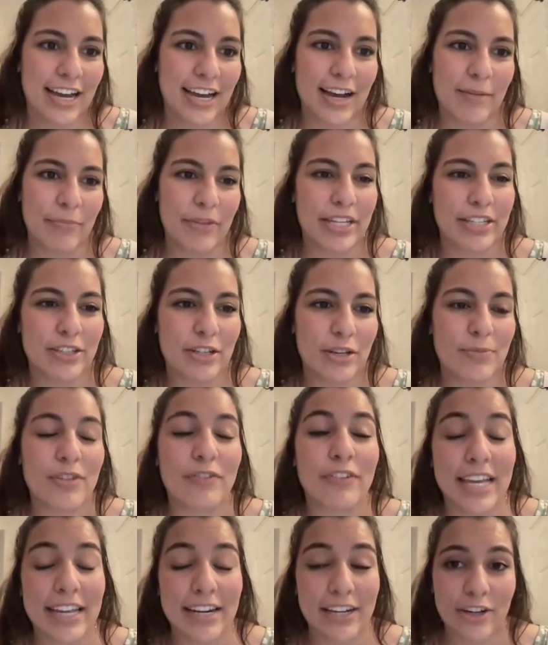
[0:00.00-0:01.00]
um, in terms
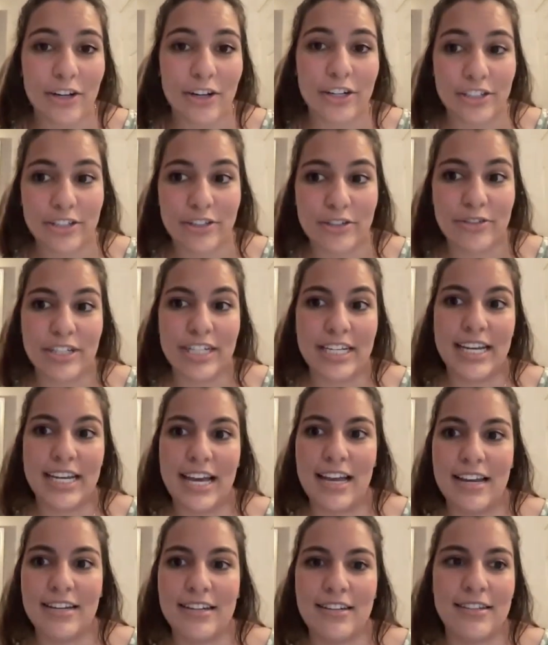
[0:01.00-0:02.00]
of getting her degree
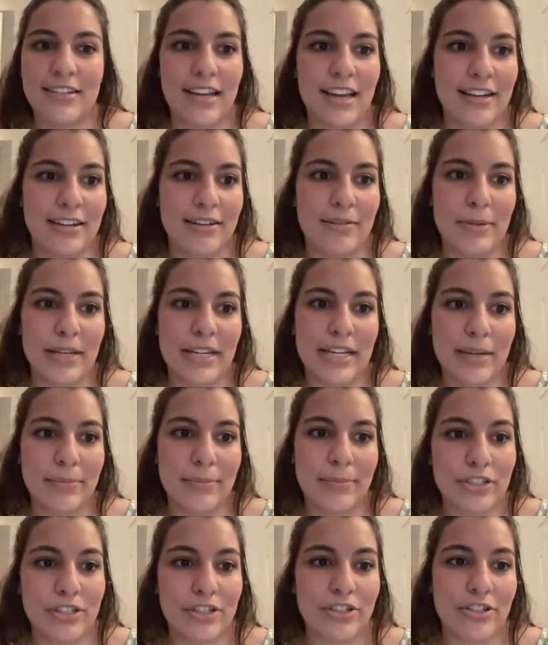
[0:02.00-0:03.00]
and and being
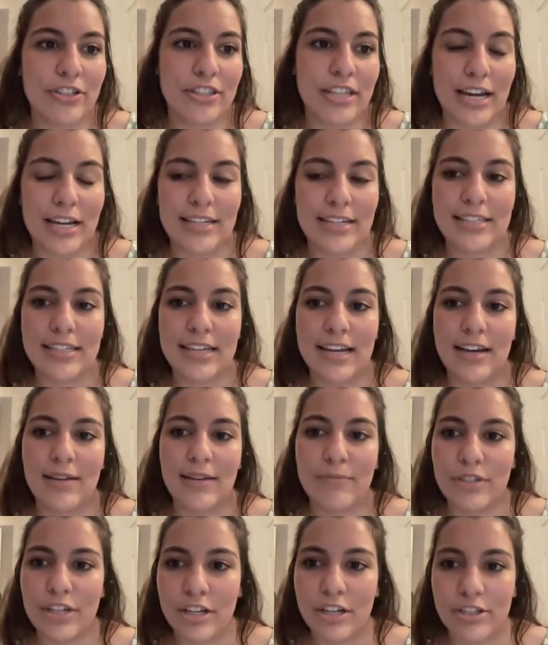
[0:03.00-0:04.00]
able to do that.
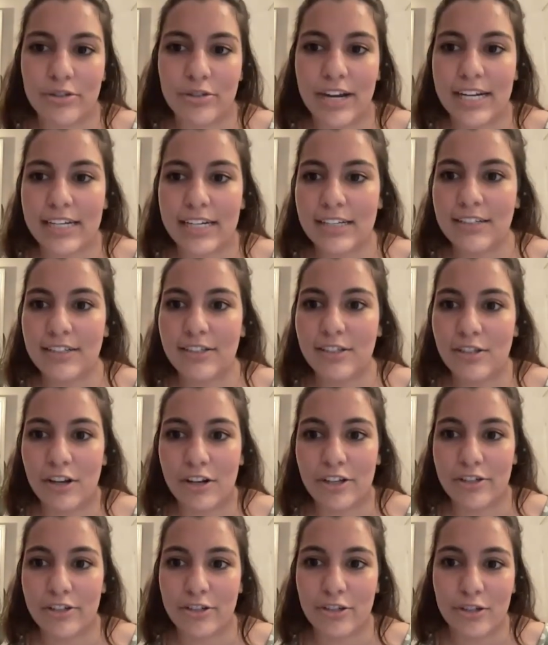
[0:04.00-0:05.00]
Um, Dr. Ratner
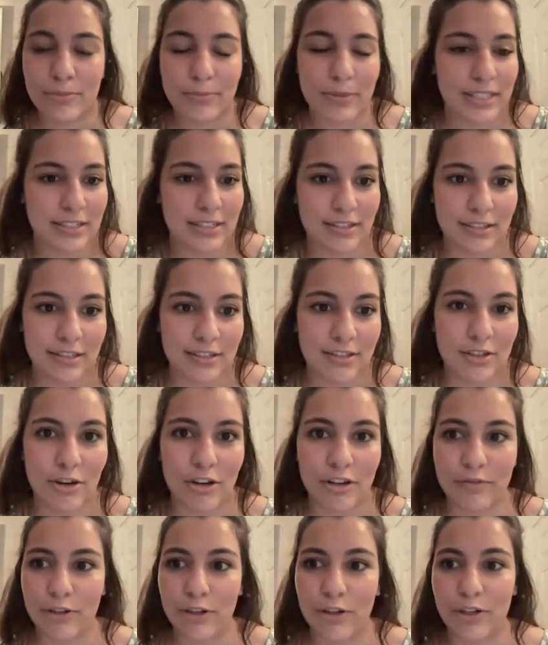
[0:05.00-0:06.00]
started two businesses
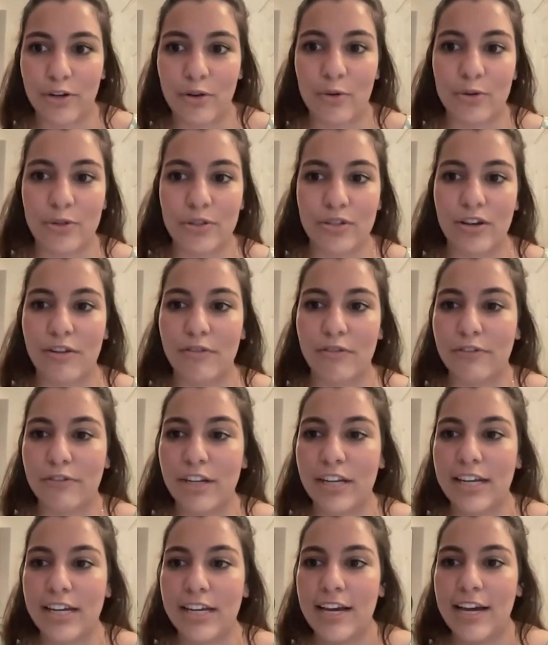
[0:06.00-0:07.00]
over her course of
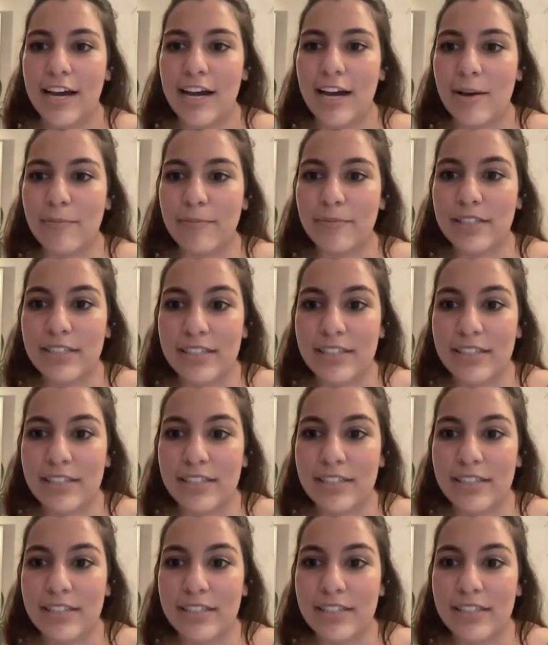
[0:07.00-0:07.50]
um,